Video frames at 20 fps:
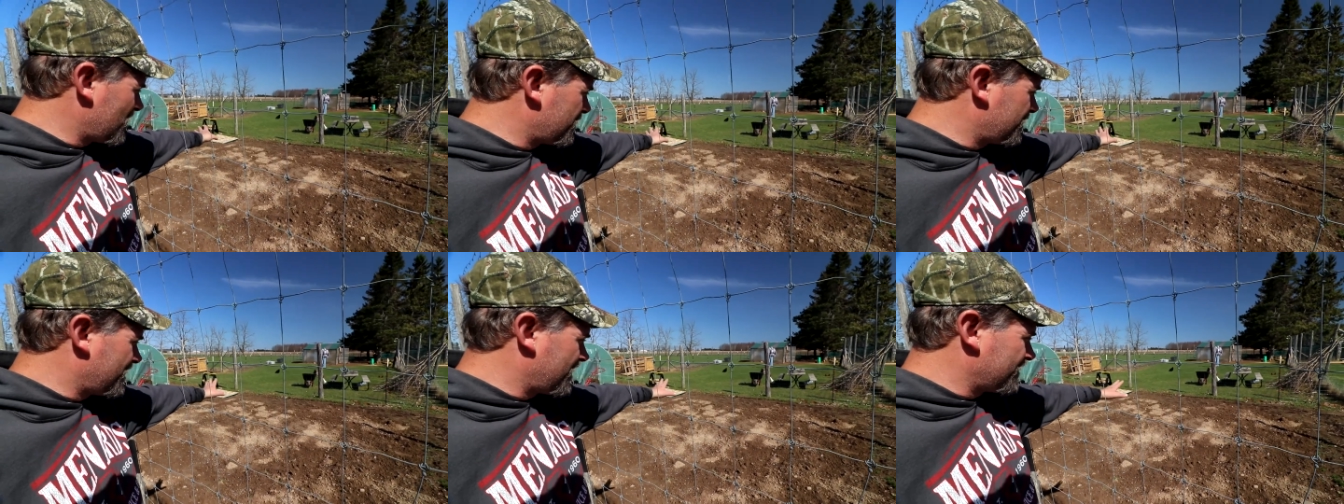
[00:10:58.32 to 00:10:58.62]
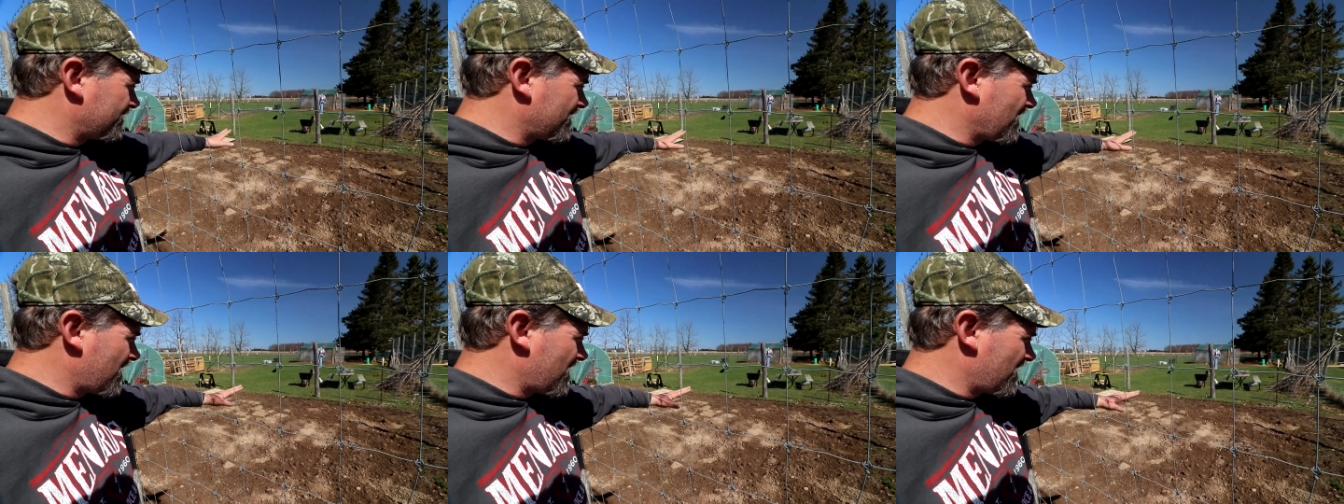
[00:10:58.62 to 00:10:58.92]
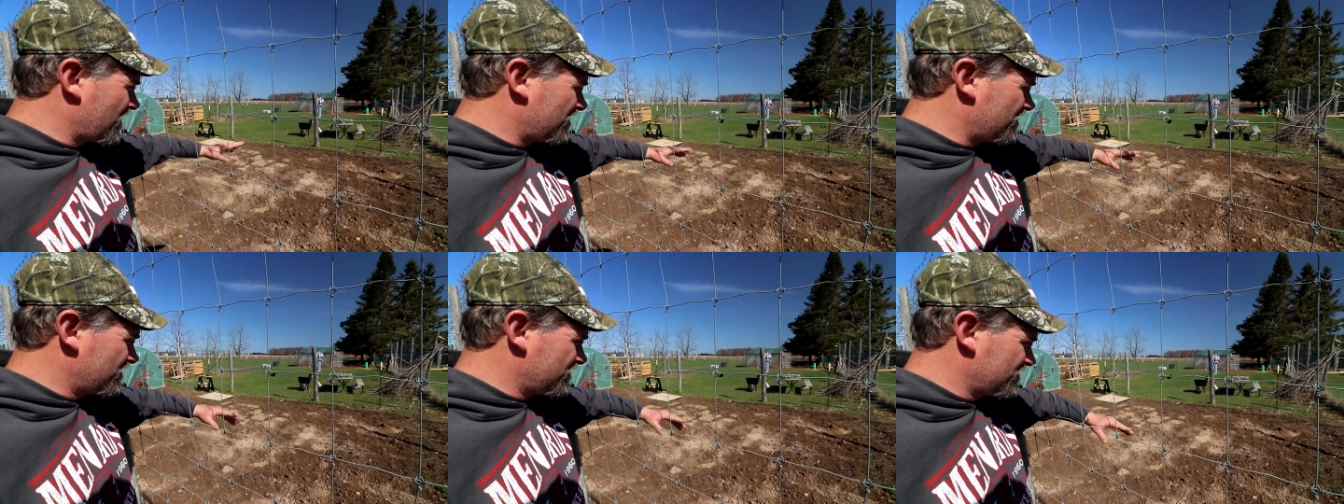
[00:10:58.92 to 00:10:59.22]
up and I've
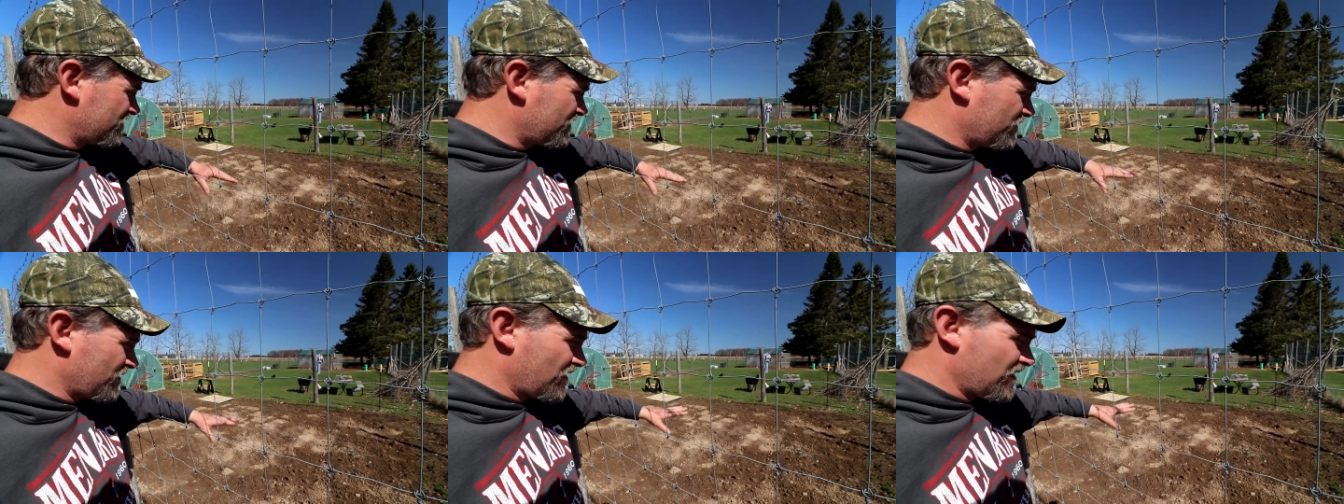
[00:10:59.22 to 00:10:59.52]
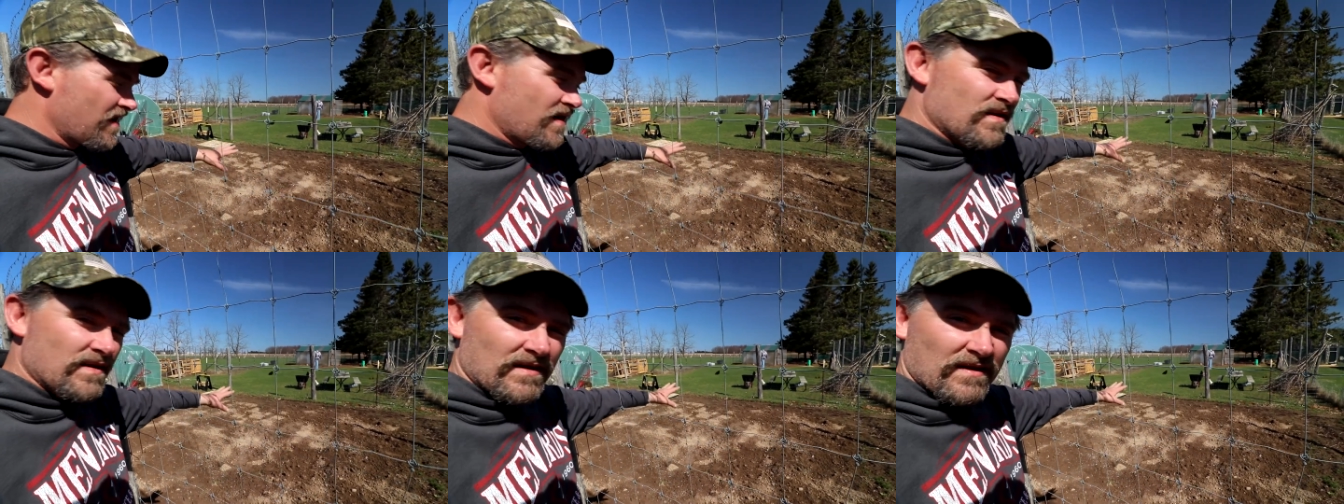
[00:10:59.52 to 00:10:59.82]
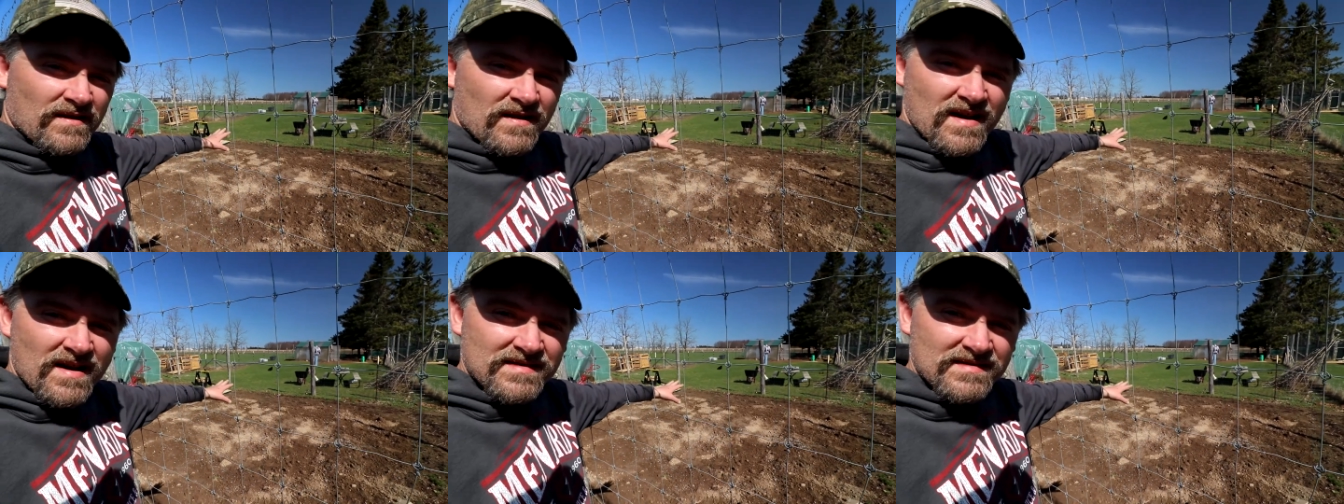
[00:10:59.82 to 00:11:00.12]
got it spread out
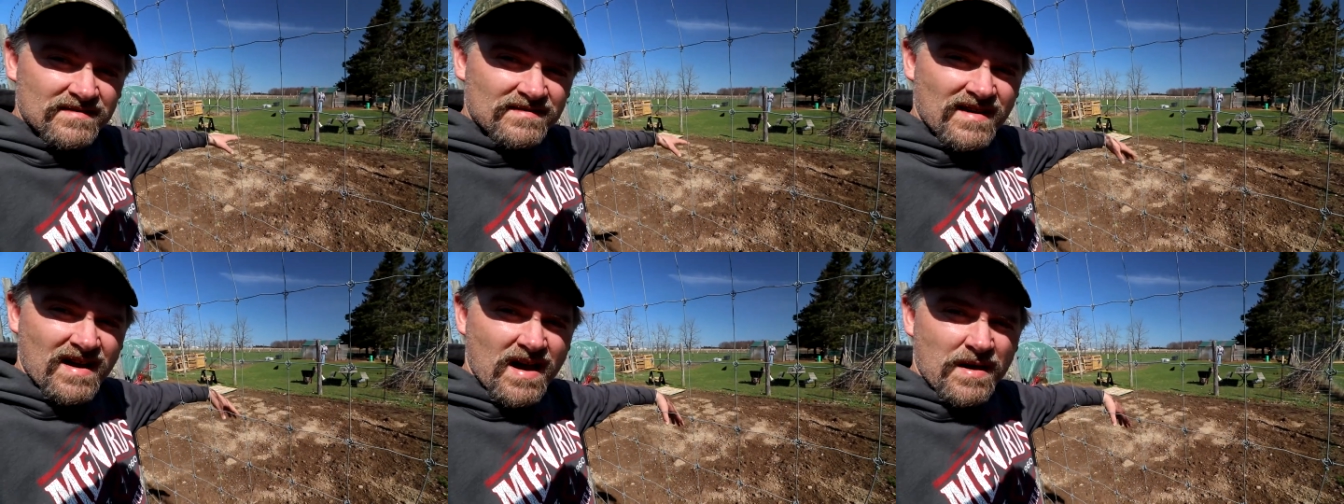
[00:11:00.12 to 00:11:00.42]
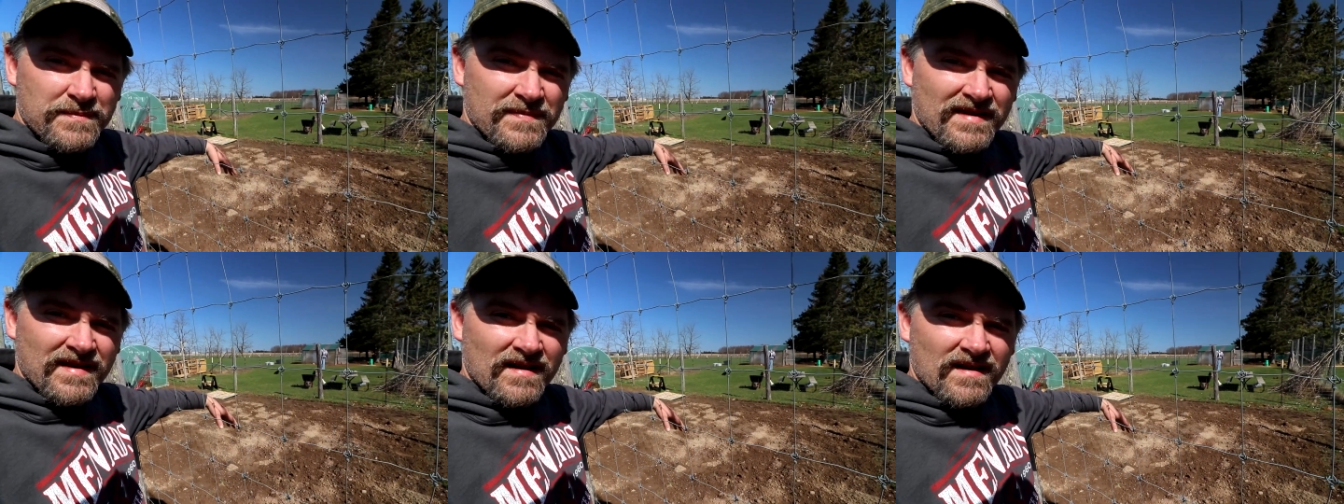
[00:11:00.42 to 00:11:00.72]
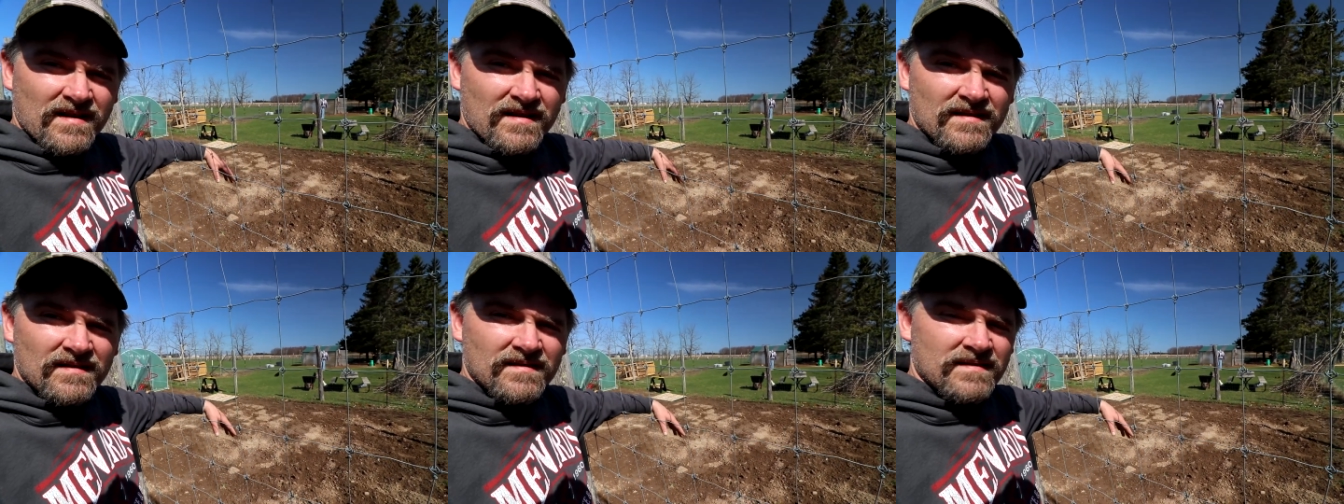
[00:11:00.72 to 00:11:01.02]
across the top of
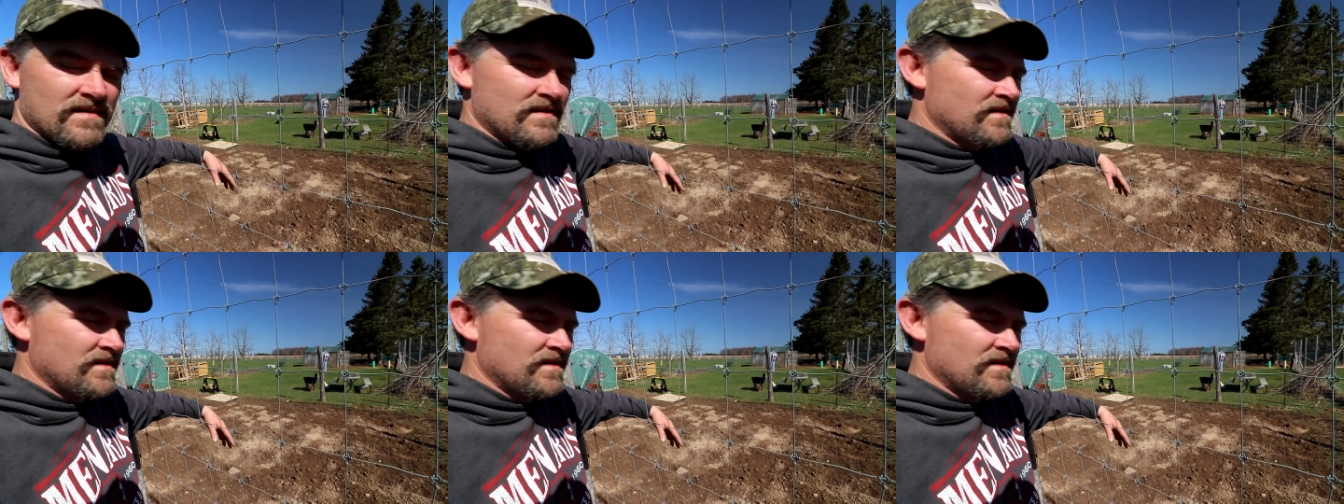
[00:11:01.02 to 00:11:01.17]
here.